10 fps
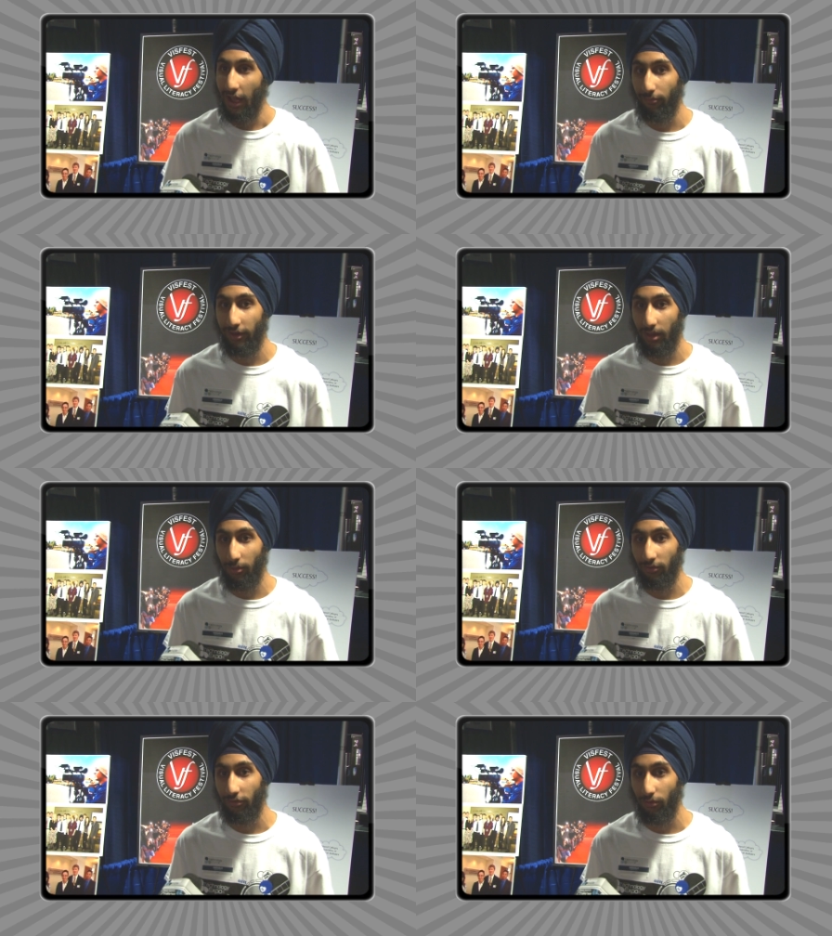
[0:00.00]
I've been
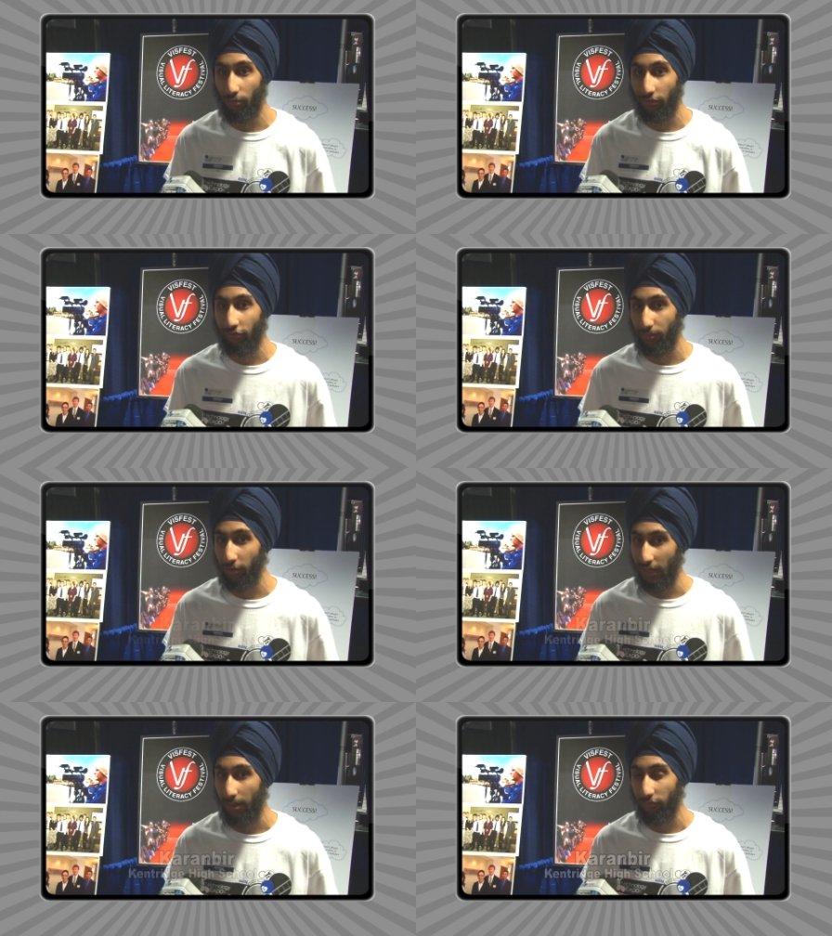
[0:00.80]
able to
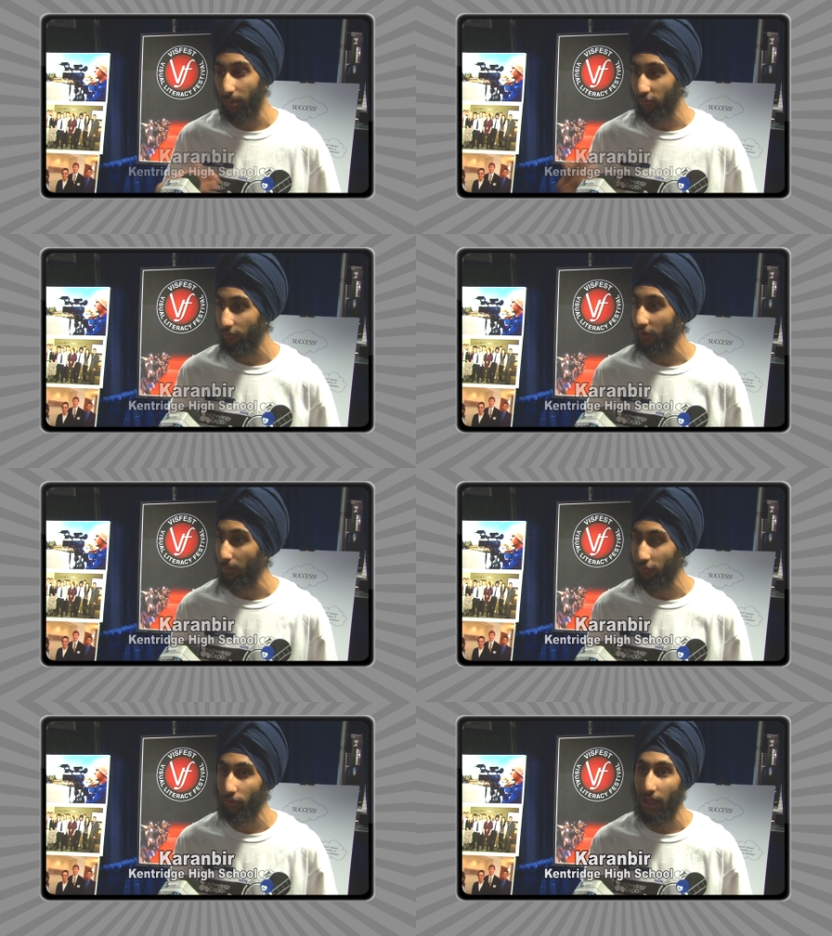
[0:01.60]
distribute laptops to
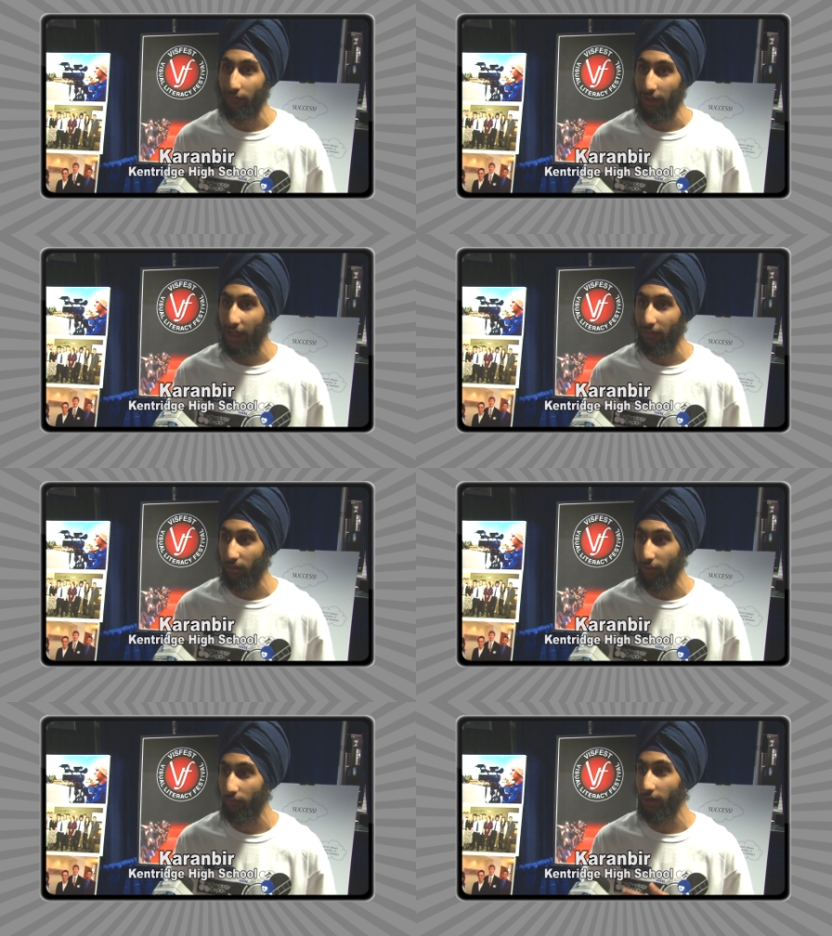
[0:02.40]
families who haven't had
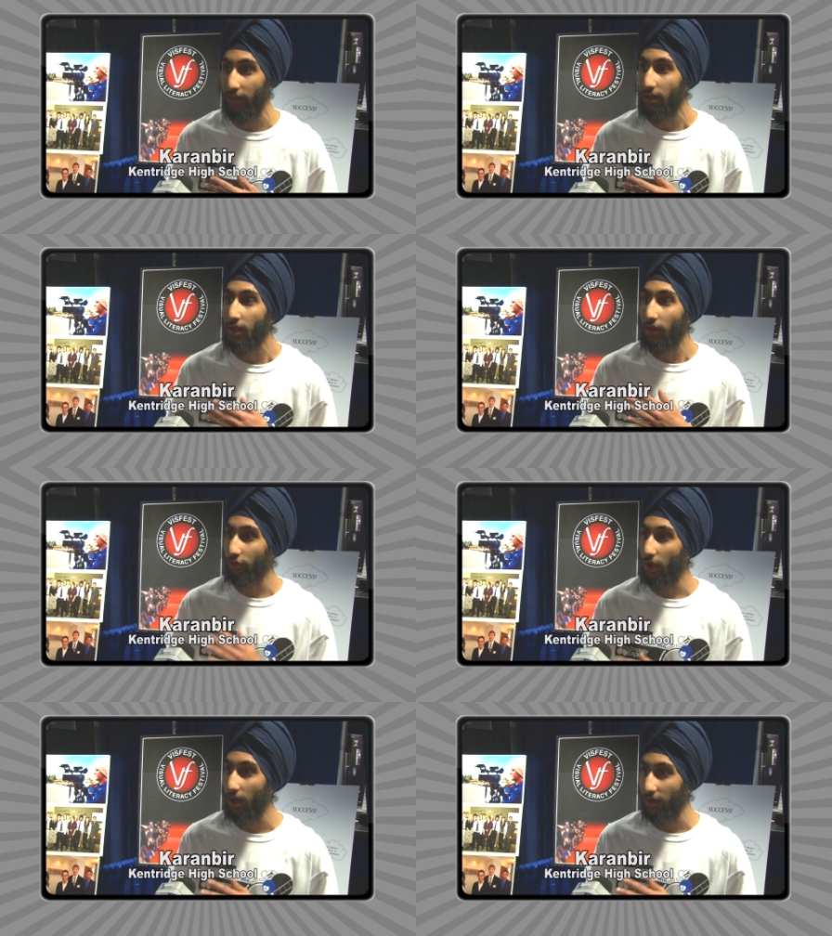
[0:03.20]
them and really
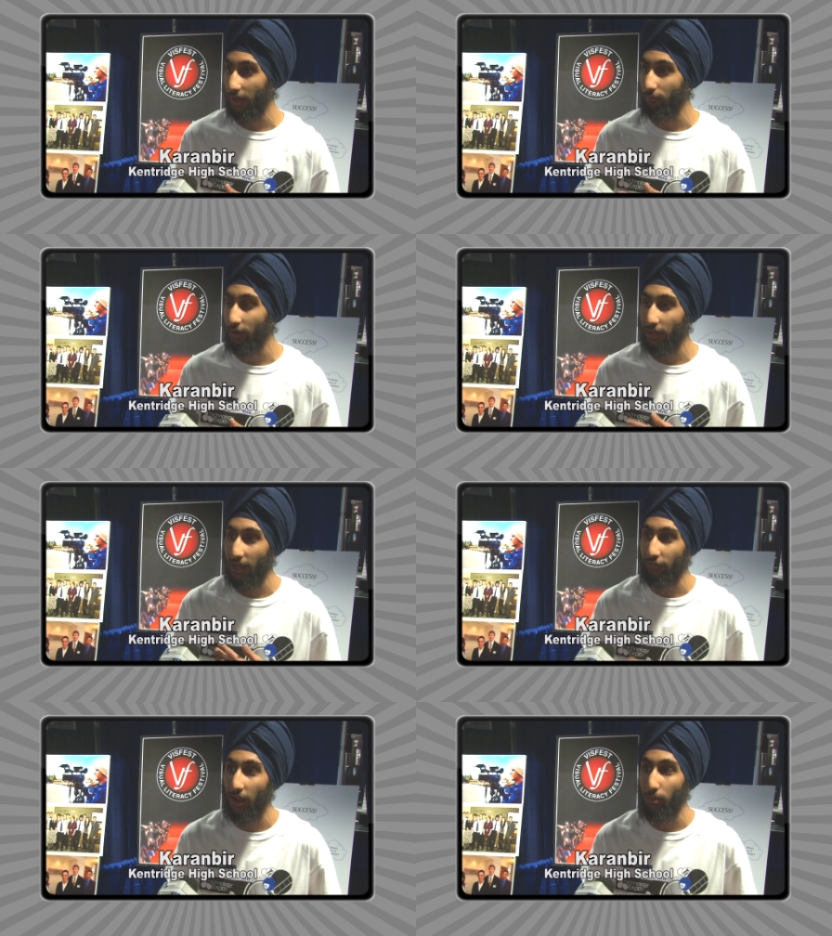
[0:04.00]
talk and
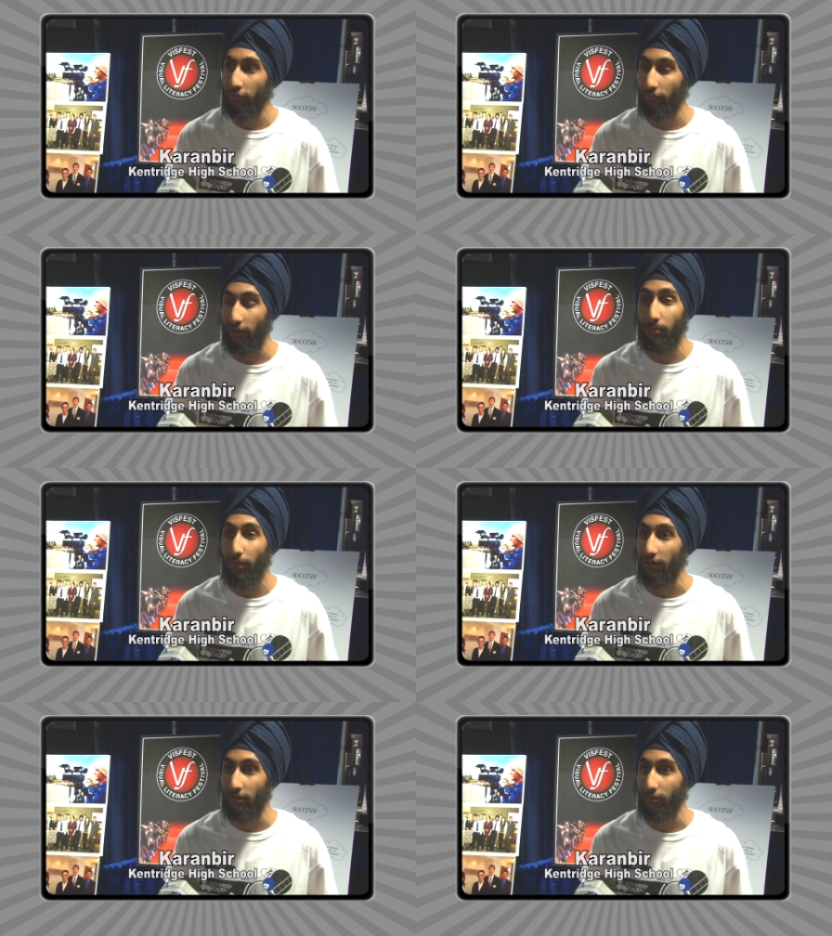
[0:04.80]
realize how much of an
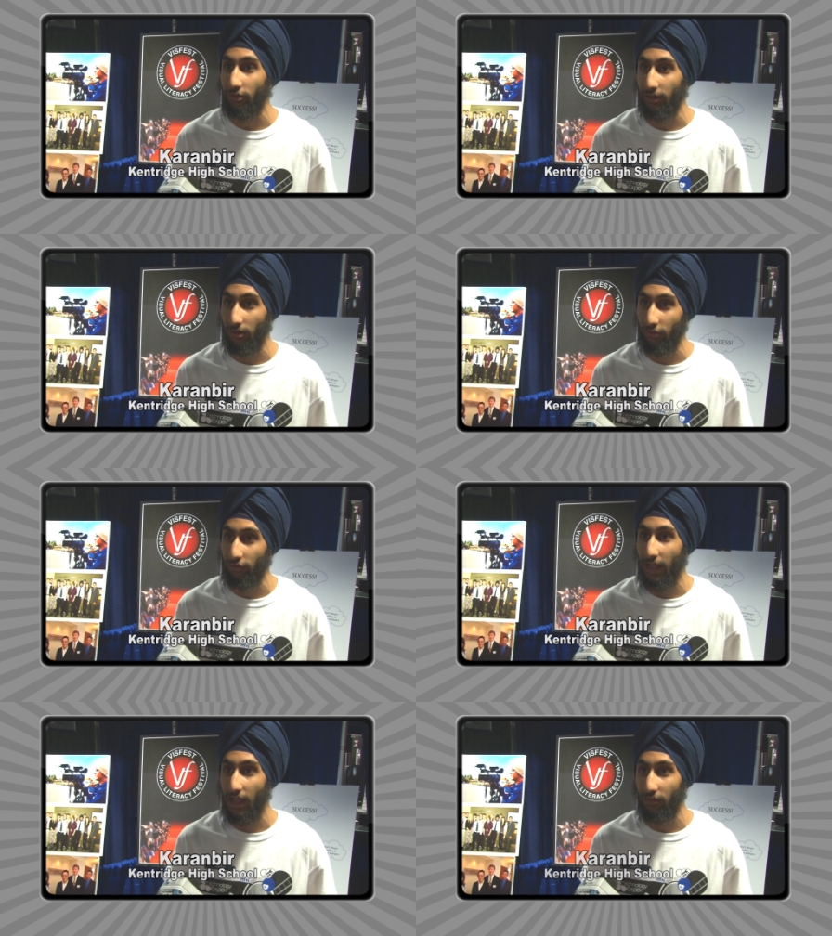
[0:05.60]
impact technology
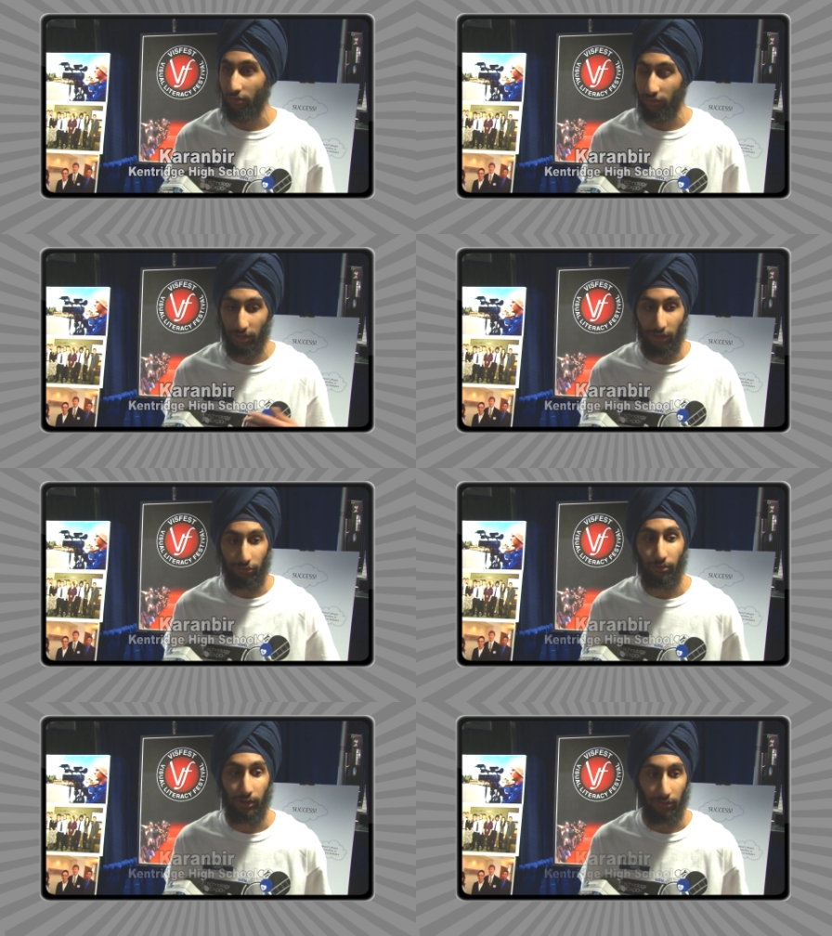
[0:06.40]
has on today's
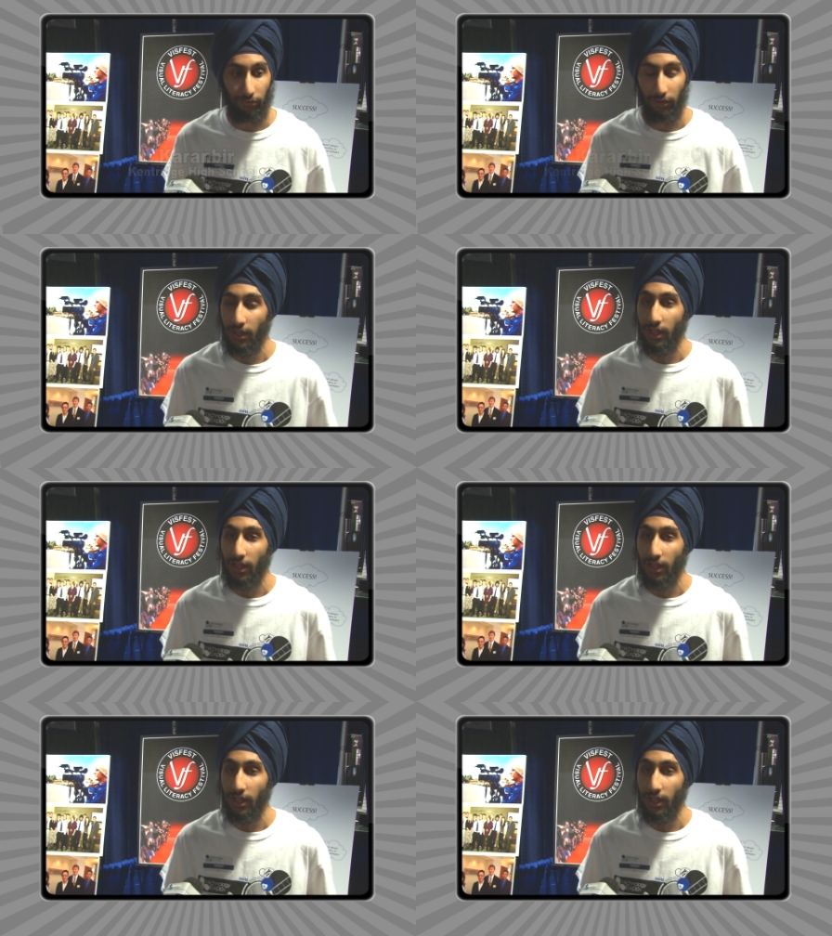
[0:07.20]
students.